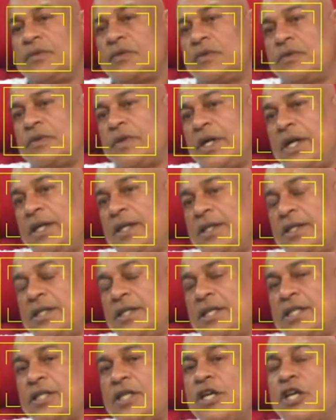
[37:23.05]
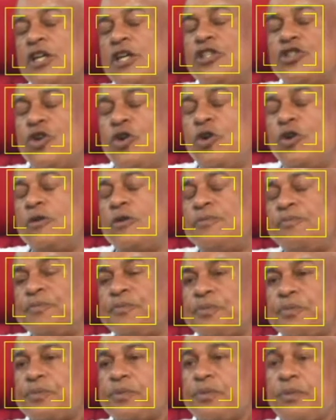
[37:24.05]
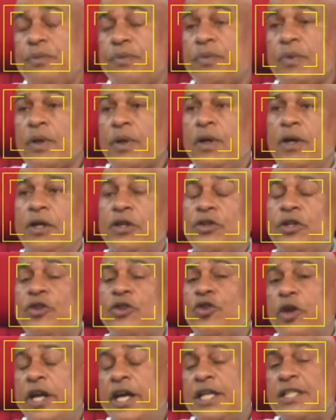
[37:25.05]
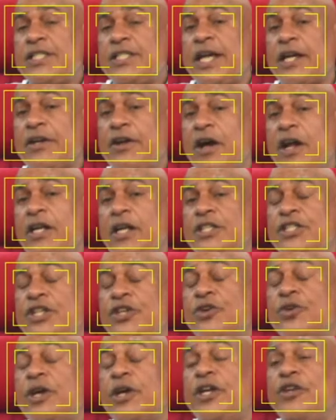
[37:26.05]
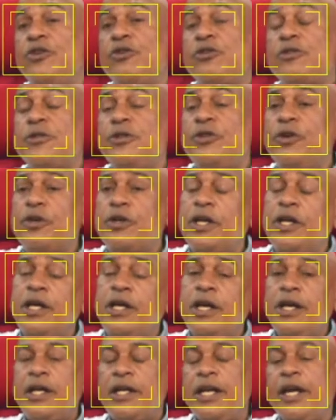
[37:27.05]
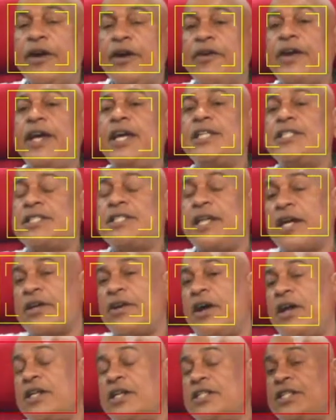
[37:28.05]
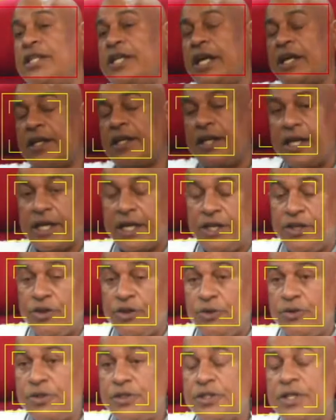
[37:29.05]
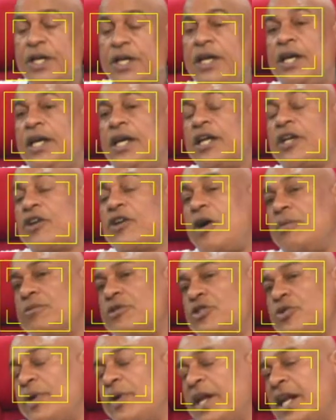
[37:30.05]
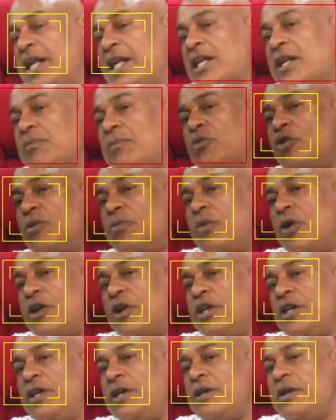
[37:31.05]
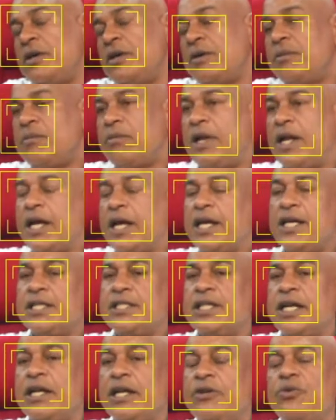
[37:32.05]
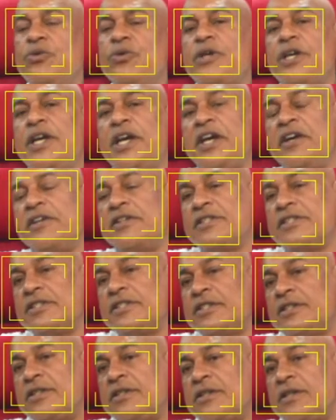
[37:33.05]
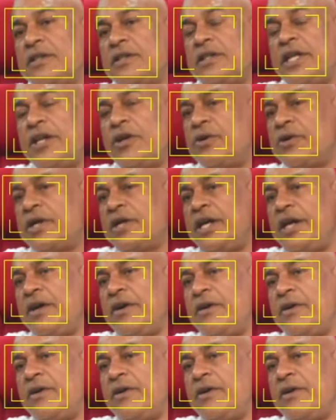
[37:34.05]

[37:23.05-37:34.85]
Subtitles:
Right? Mm-hmm. So today's technology there is technology that they can use. It comes with a little more money, but like I said, who cares? They don't care.